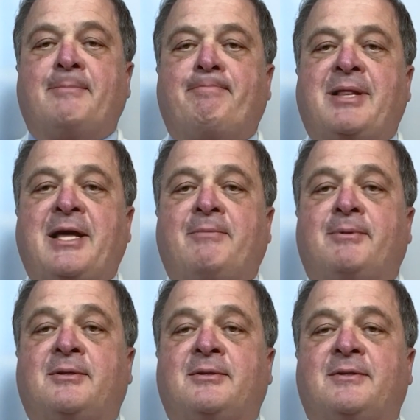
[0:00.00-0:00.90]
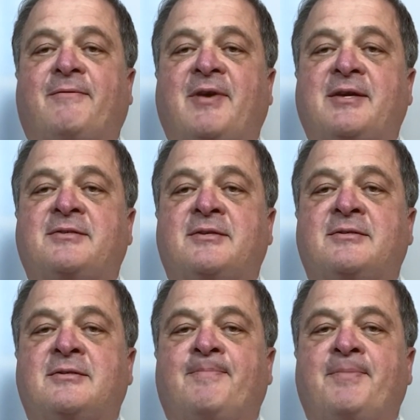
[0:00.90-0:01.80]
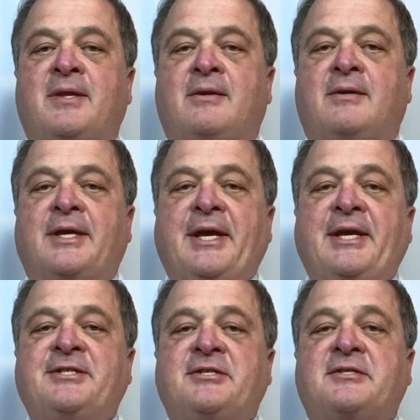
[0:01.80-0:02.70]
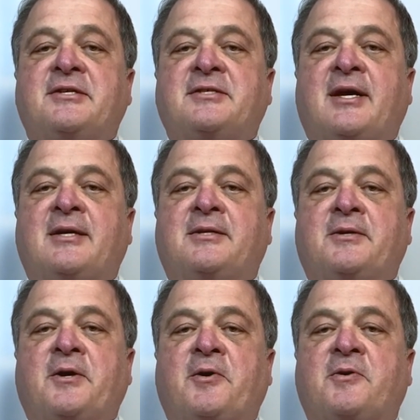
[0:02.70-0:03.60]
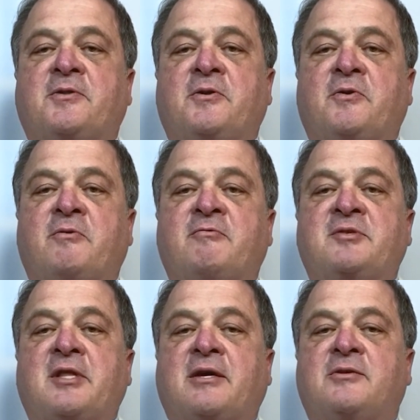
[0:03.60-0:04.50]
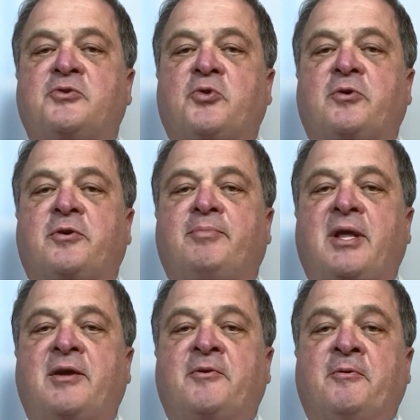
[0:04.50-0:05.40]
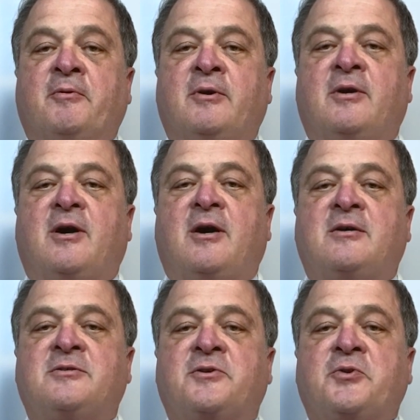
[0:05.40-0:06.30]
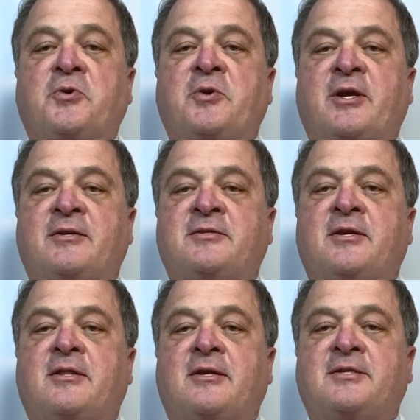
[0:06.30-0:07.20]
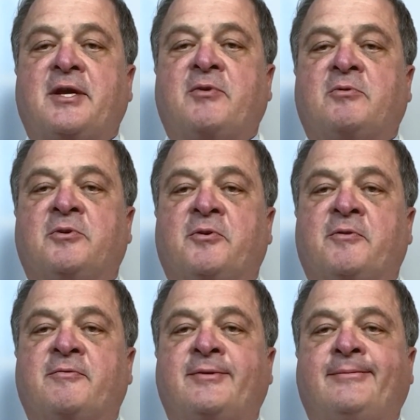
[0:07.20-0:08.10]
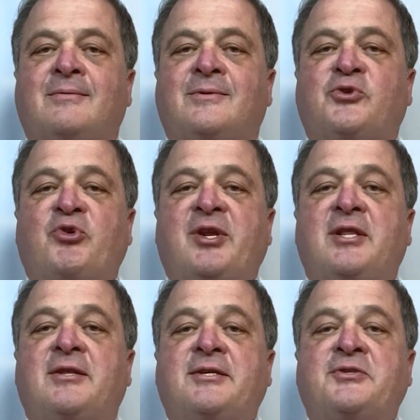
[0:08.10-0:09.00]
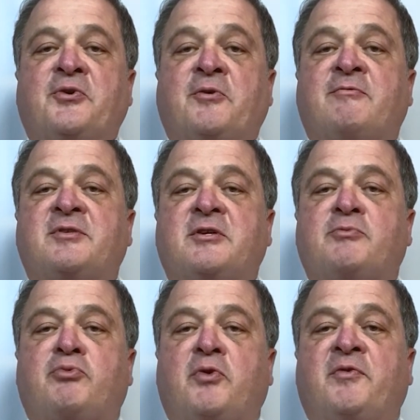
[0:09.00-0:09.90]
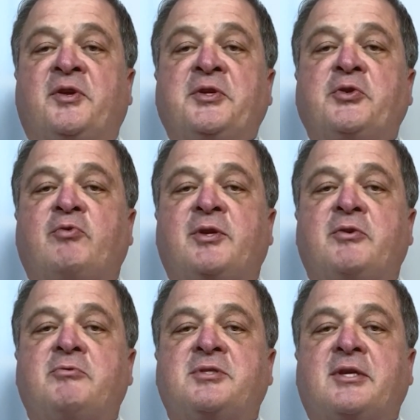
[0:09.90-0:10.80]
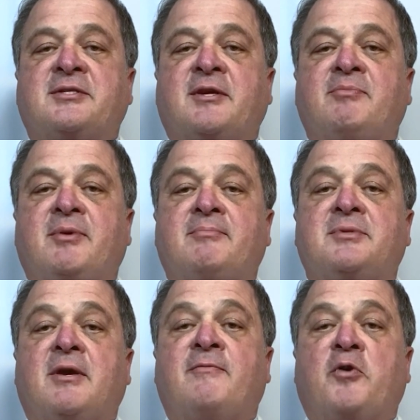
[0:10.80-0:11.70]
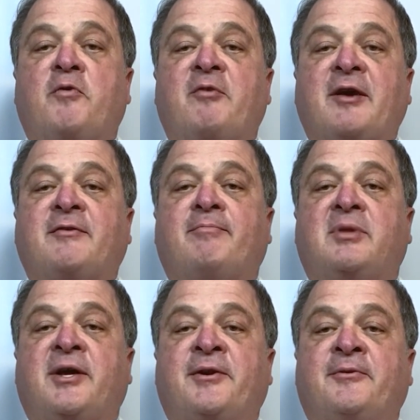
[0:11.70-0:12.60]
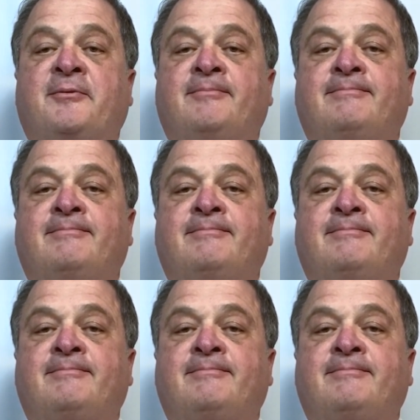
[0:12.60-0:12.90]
implantable devices. Each is designed to target the nerves that control your bladder, also known as the sacral nerves. Treating these nerves is proven to reduce the symptoms of overactive bladder.